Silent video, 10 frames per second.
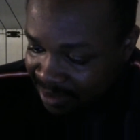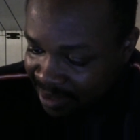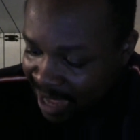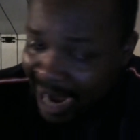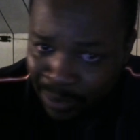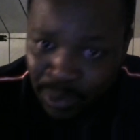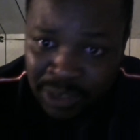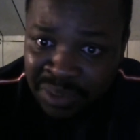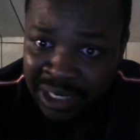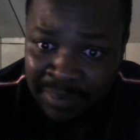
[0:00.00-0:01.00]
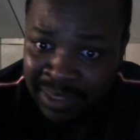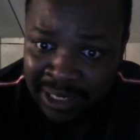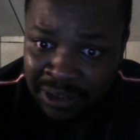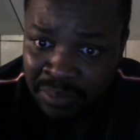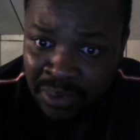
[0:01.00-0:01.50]
I was bringing up a lot of
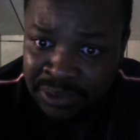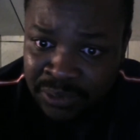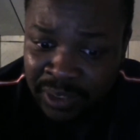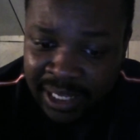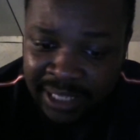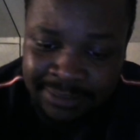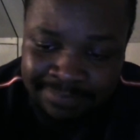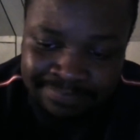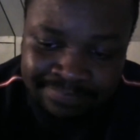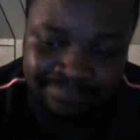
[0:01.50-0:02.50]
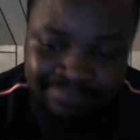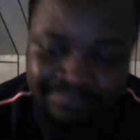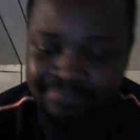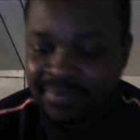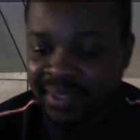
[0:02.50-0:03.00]
good points during class.
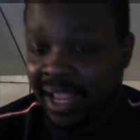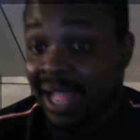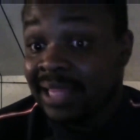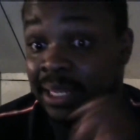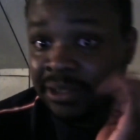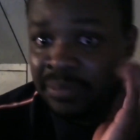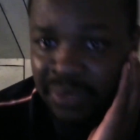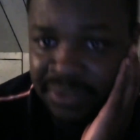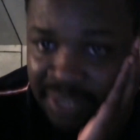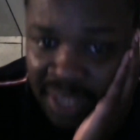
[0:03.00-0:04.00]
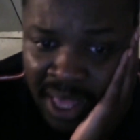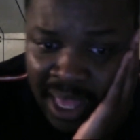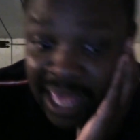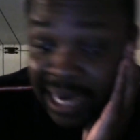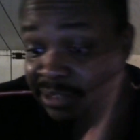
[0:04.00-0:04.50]
A lot of good points.
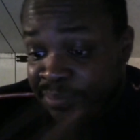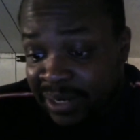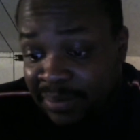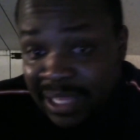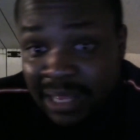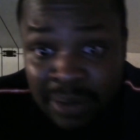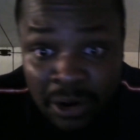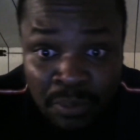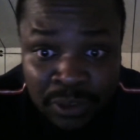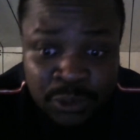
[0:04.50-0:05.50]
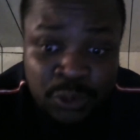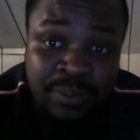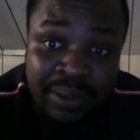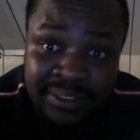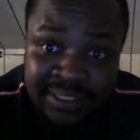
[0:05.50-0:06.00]
And I was bringing up a lot of my own personal
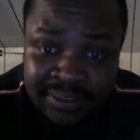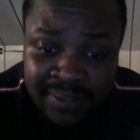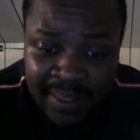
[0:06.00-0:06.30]
experiences.